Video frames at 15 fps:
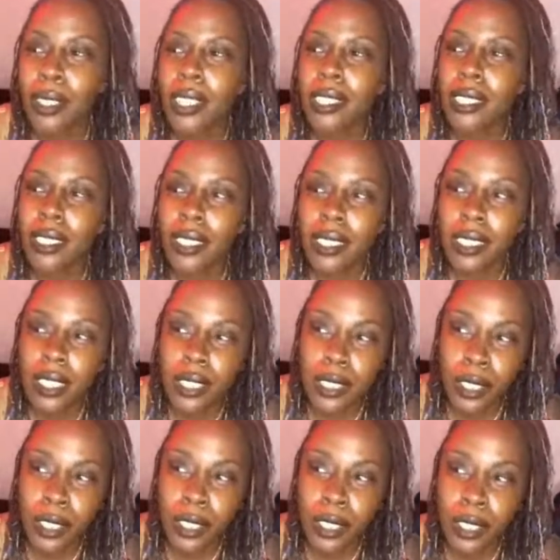And
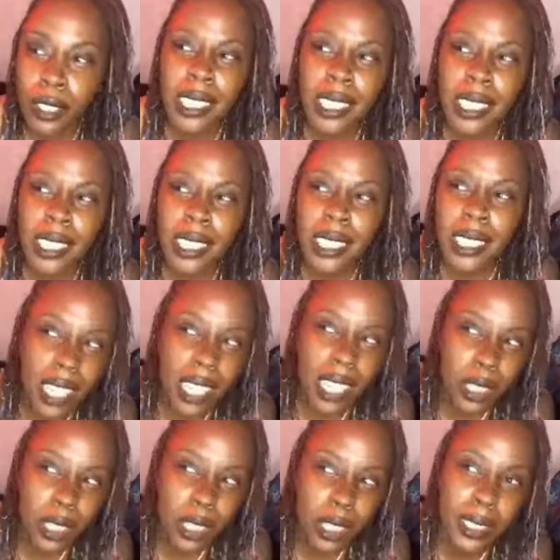there's certain things that
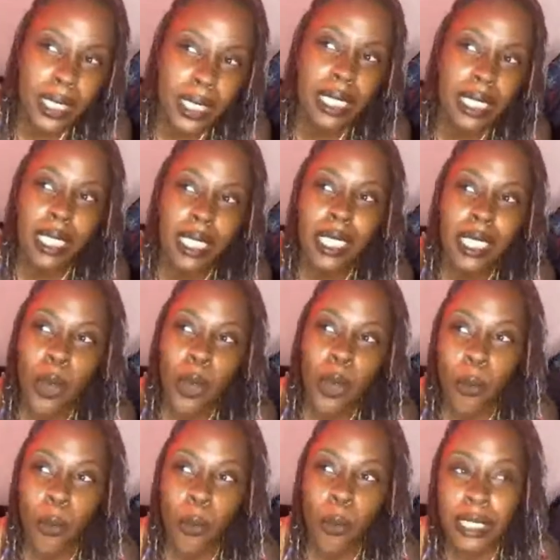I do see
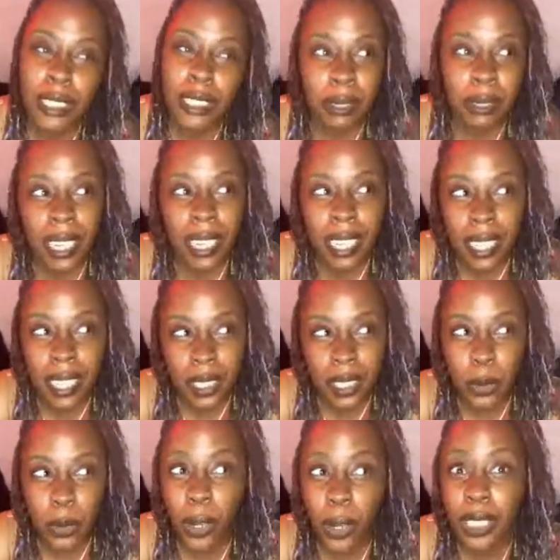where something
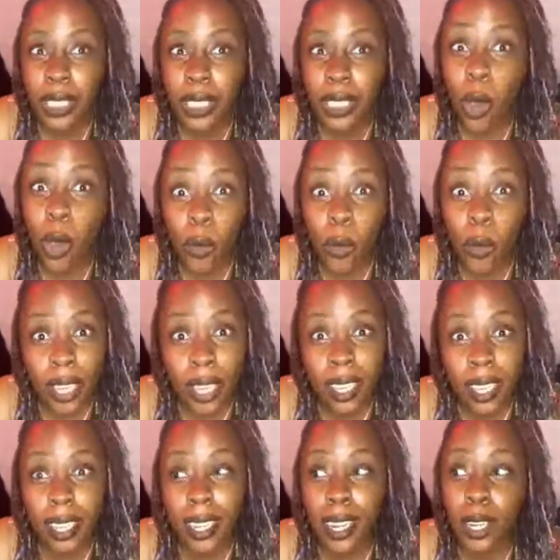is or where it's going,
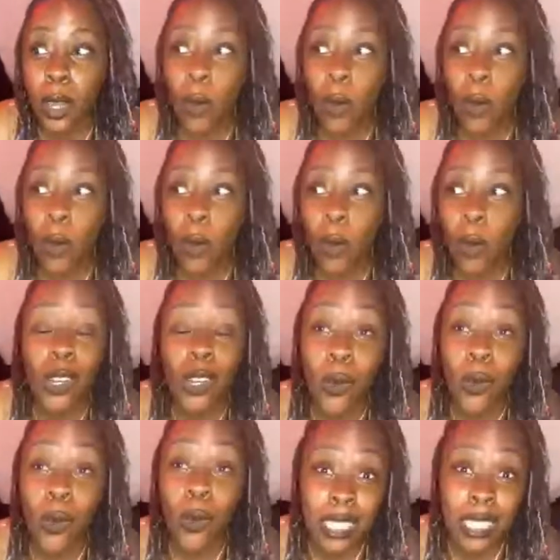and I know it's not going
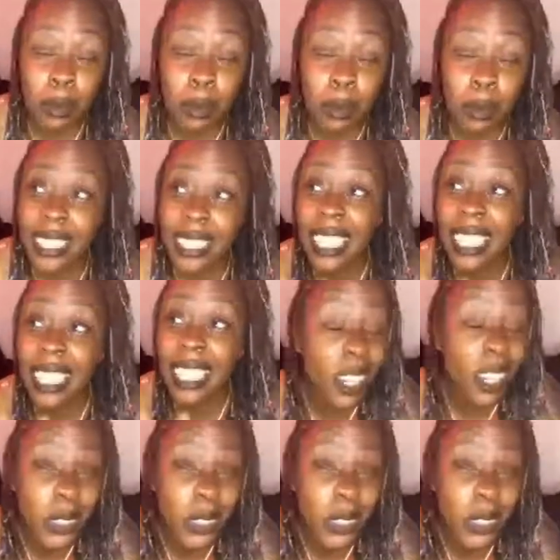to the place they thought it was